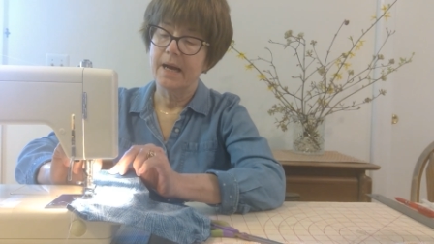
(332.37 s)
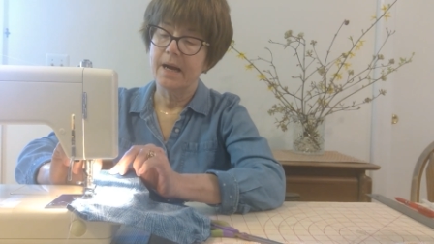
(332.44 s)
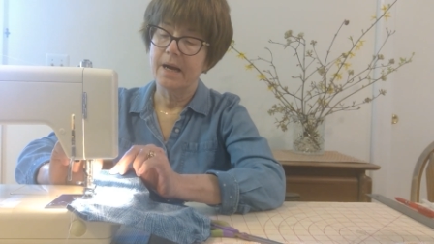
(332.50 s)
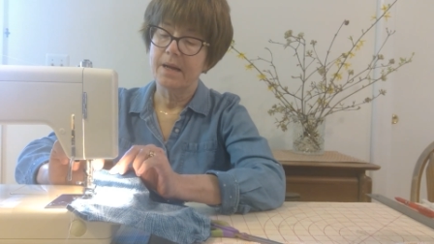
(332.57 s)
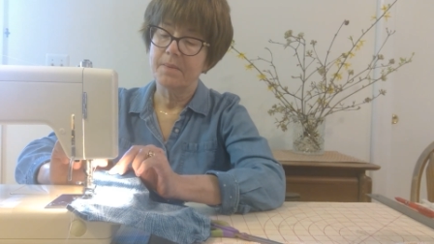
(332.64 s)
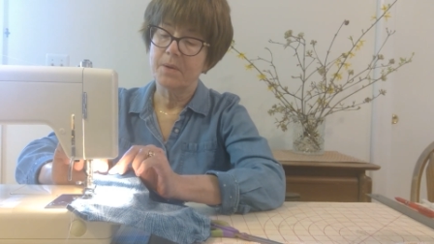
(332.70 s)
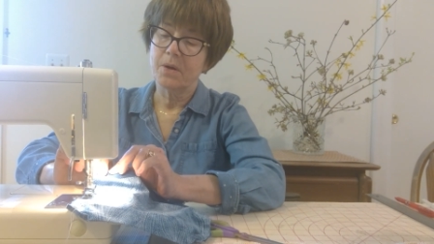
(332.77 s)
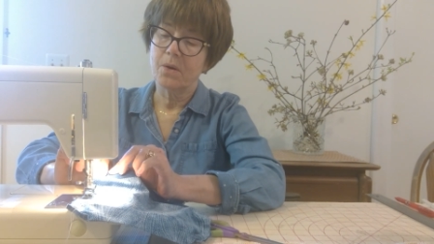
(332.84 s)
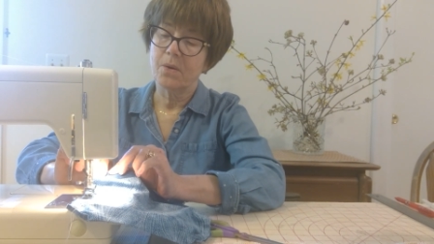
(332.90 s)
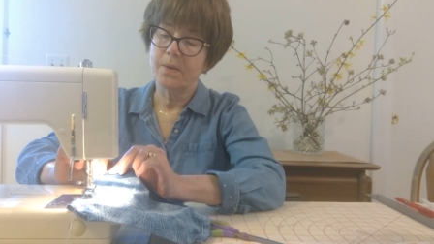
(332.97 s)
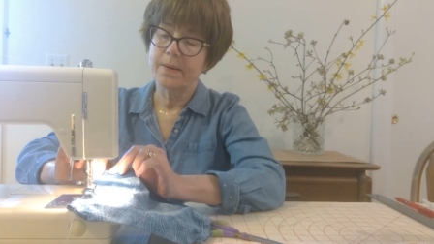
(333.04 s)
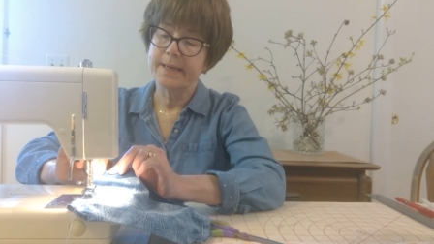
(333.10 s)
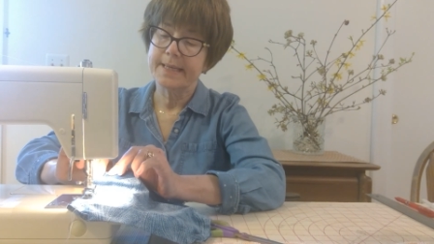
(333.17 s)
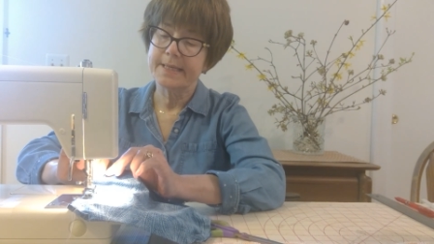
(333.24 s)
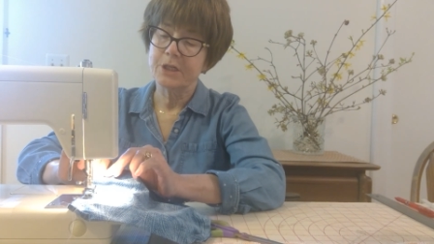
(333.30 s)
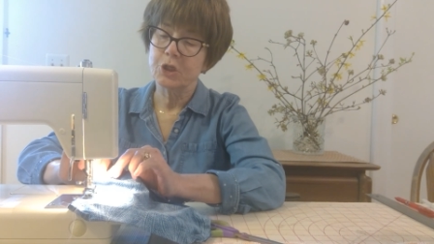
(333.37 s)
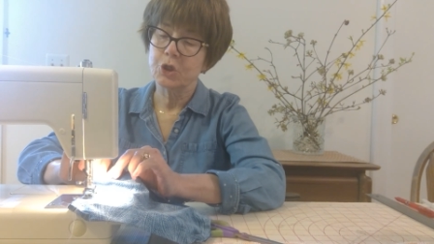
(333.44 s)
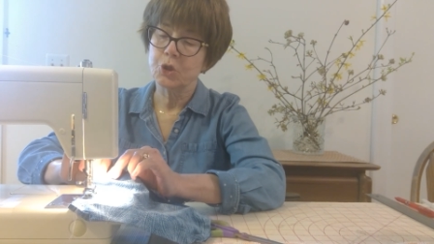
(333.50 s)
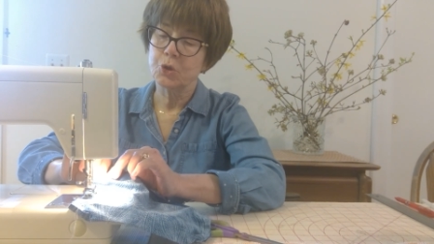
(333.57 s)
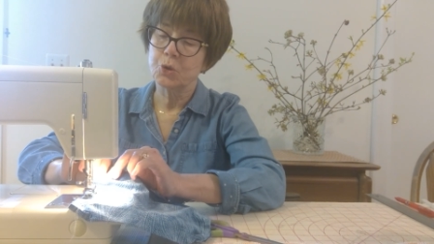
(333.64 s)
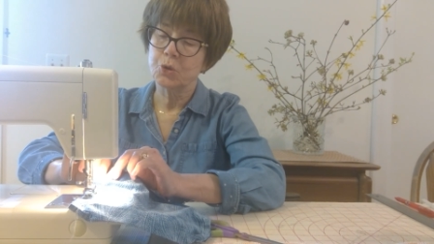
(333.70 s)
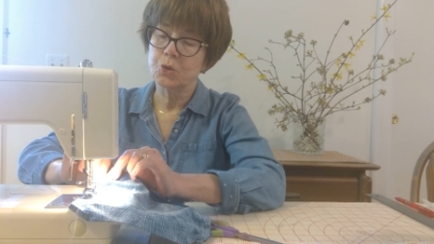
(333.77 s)
I'm going
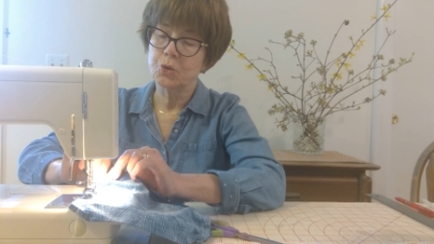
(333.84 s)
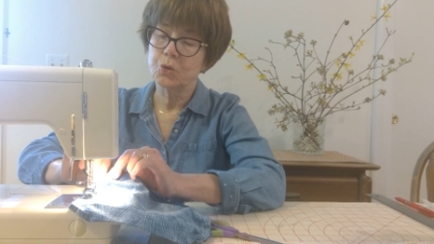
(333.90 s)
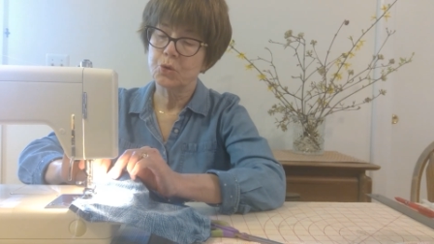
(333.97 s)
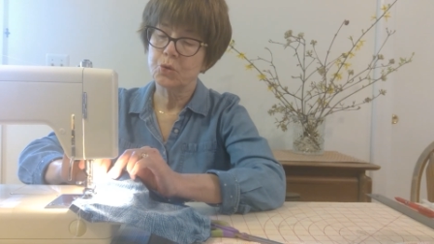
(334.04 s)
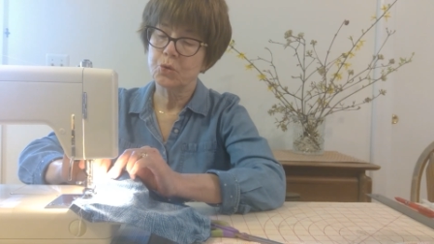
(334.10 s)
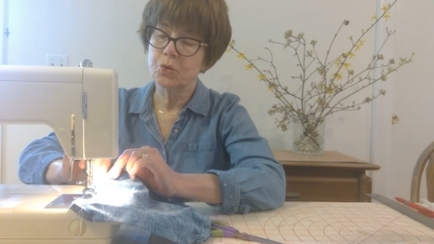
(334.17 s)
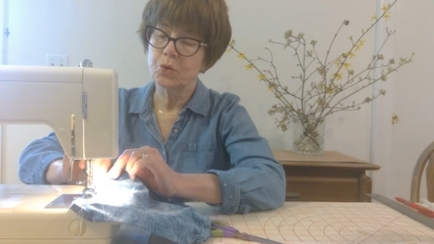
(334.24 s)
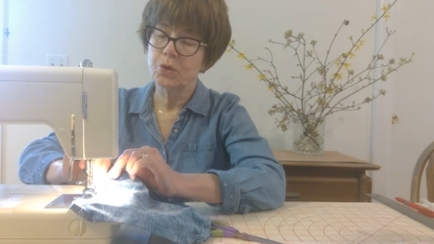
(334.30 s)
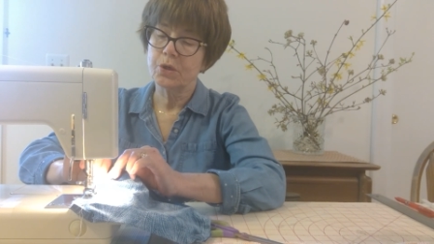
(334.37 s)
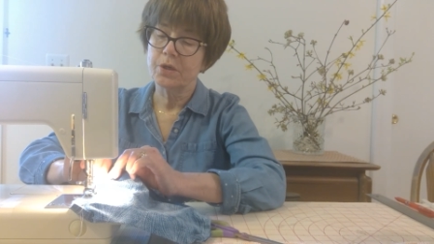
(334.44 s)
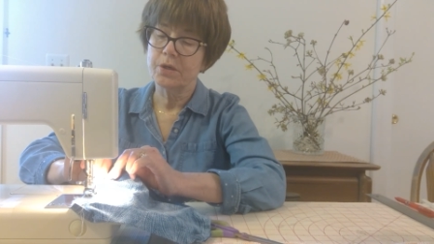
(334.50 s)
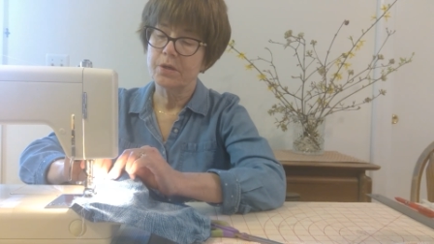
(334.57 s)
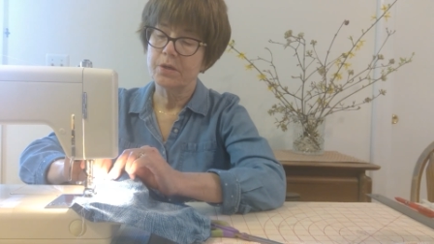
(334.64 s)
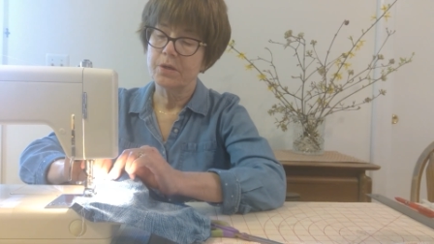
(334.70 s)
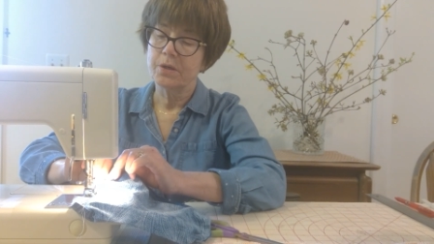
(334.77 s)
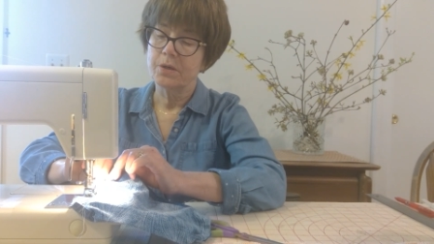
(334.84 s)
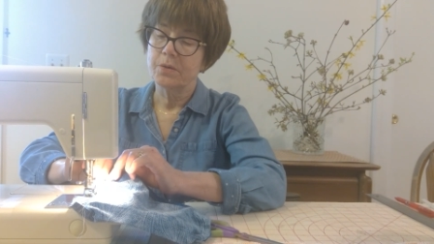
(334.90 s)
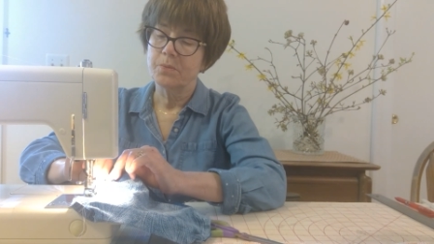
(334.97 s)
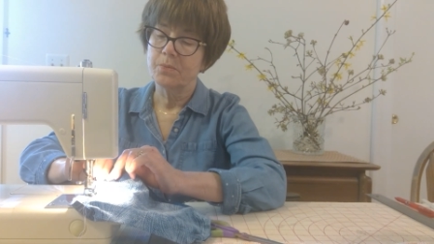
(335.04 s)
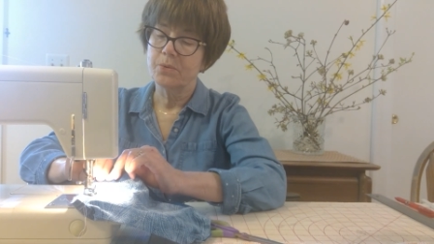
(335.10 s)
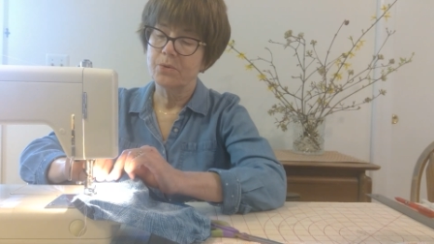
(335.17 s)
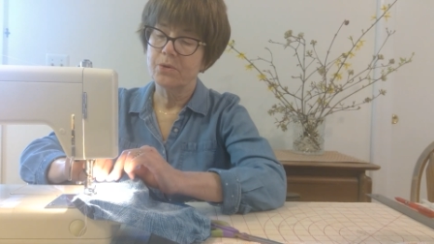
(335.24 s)
to
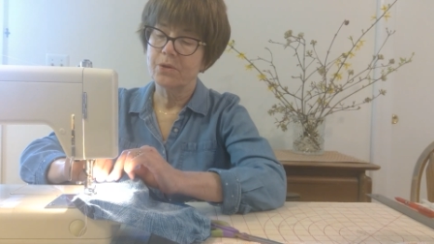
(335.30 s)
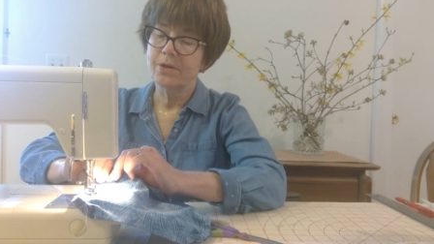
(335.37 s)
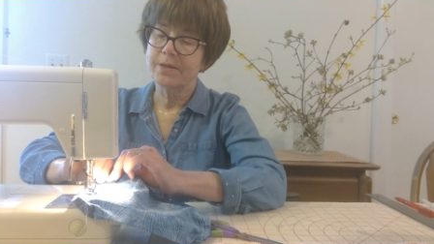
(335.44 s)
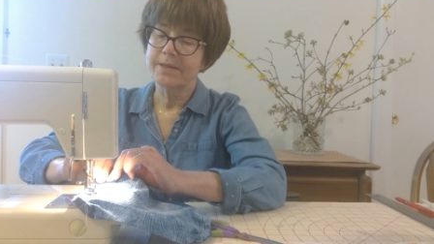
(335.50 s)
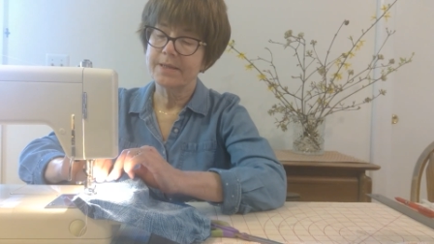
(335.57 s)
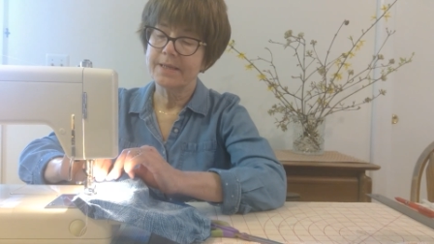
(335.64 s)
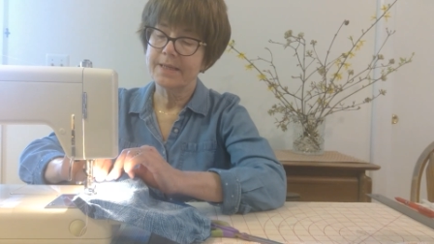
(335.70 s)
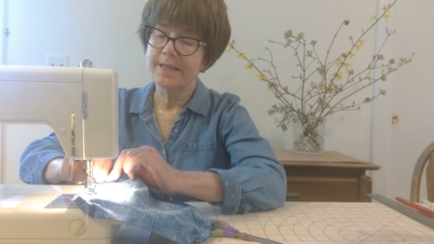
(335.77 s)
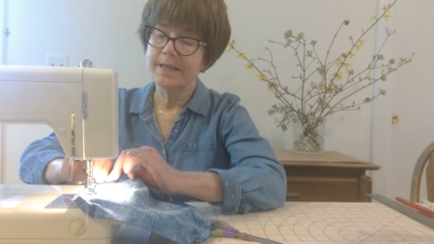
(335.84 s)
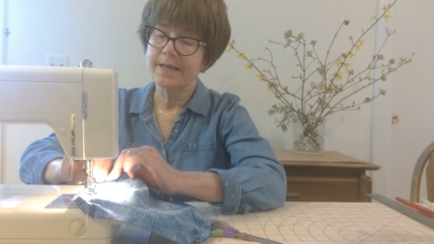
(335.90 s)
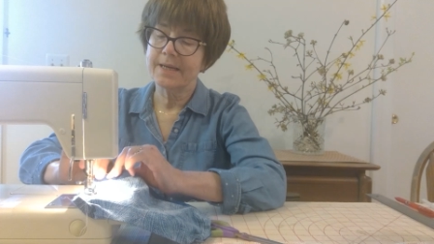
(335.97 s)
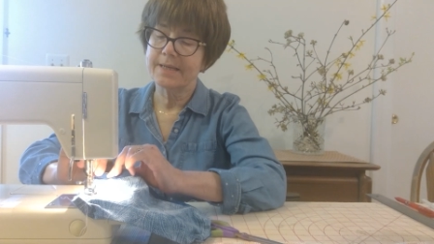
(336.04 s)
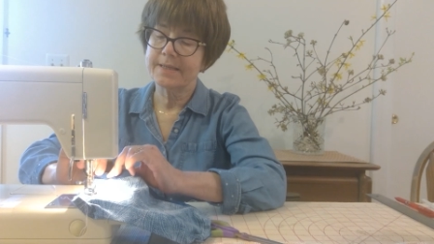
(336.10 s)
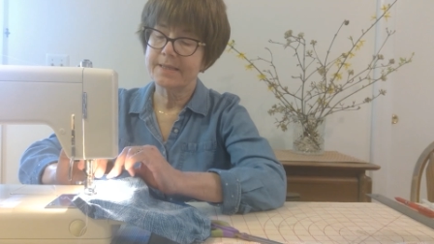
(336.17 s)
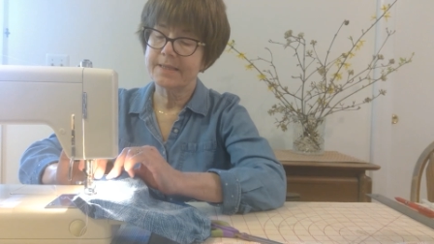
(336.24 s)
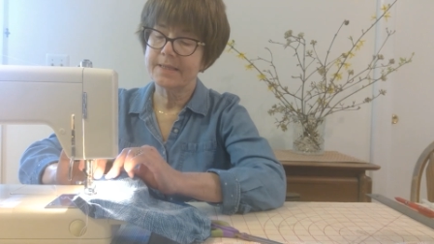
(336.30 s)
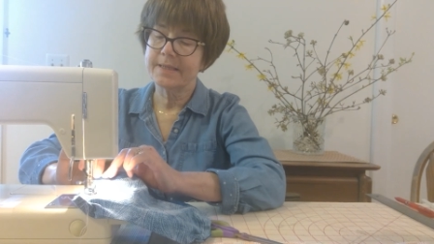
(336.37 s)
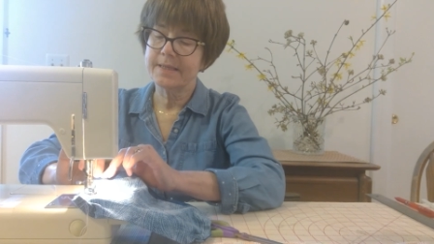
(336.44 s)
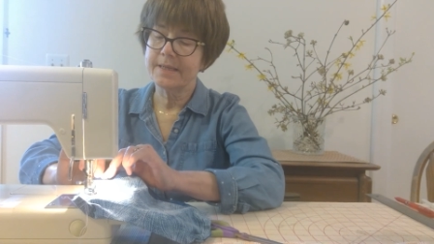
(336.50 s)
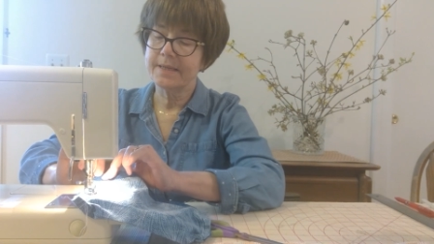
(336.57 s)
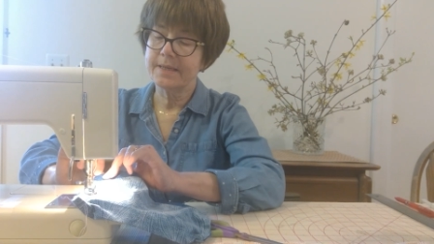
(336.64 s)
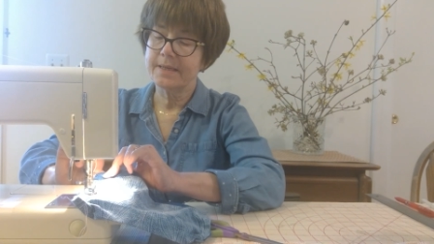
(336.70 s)
pull on the elastic,